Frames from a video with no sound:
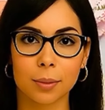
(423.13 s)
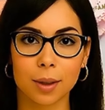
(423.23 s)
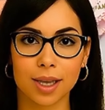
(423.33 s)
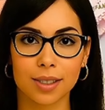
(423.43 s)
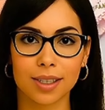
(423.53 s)

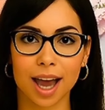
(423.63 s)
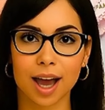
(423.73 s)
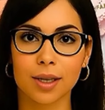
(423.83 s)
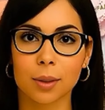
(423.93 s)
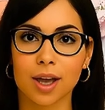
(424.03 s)
but it's
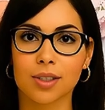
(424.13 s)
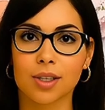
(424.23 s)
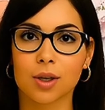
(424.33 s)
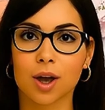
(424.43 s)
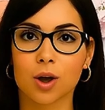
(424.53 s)
sad because
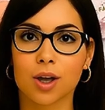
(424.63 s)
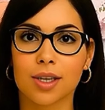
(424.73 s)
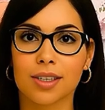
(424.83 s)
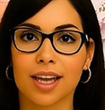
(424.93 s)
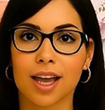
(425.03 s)
you got all
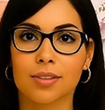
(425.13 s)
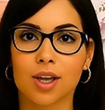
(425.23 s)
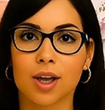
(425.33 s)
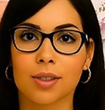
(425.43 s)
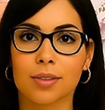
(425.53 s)
these lives
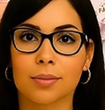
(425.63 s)
lost.